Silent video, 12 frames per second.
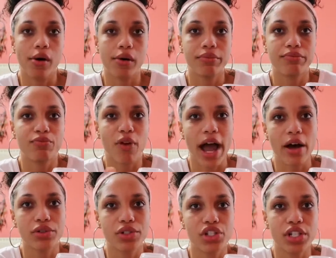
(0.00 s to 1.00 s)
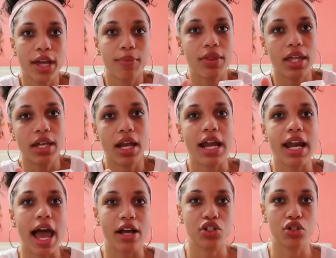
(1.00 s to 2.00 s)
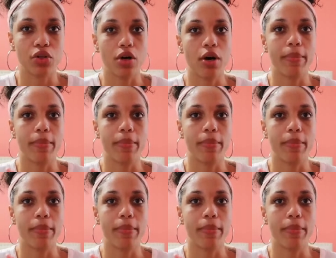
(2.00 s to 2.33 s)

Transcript: round shape than an actual